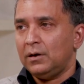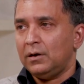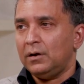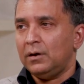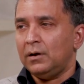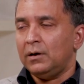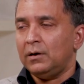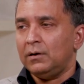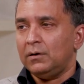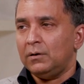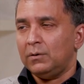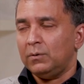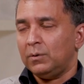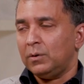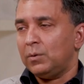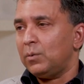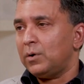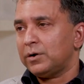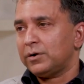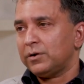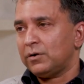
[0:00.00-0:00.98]

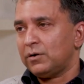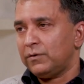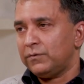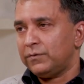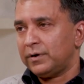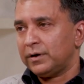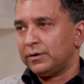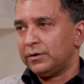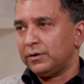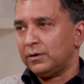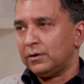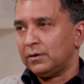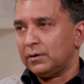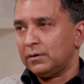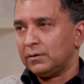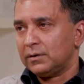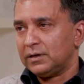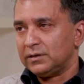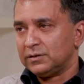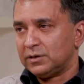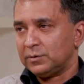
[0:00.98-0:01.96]
over what you're offering to
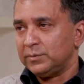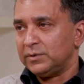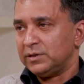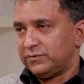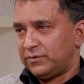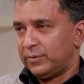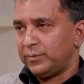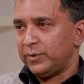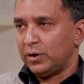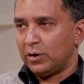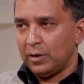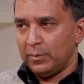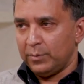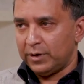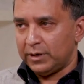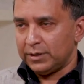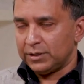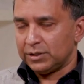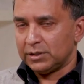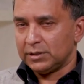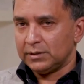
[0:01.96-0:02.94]
your customers from your
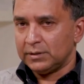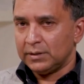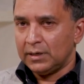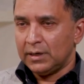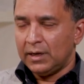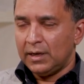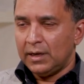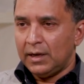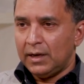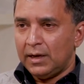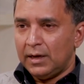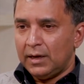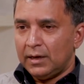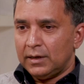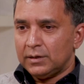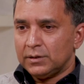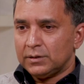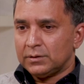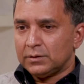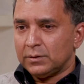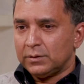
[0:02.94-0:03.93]
competition.
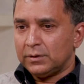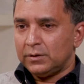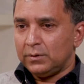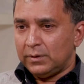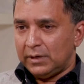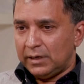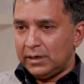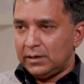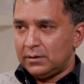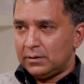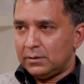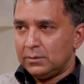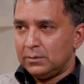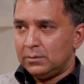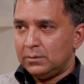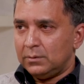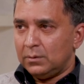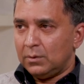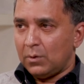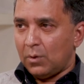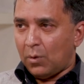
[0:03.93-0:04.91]
So you need
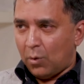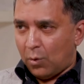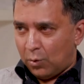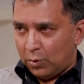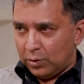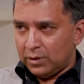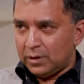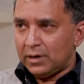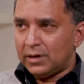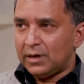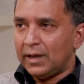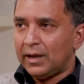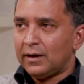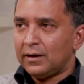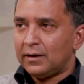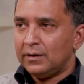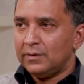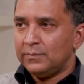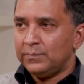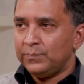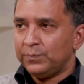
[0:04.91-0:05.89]
to own the
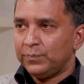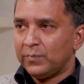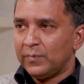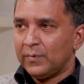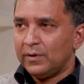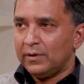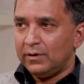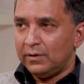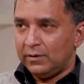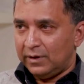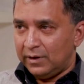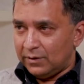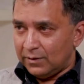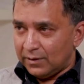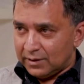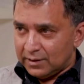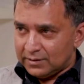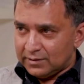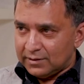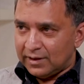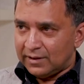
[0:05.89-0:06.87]
tech. You need to
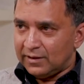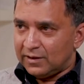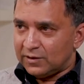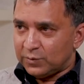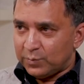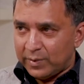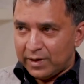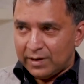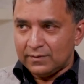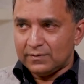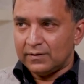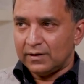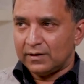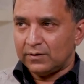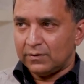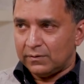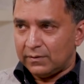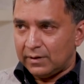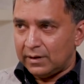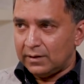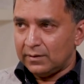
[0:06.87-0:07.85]
understand the space that
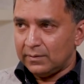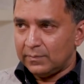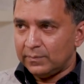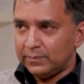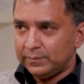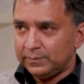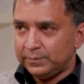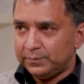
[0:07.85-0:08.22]
you're in,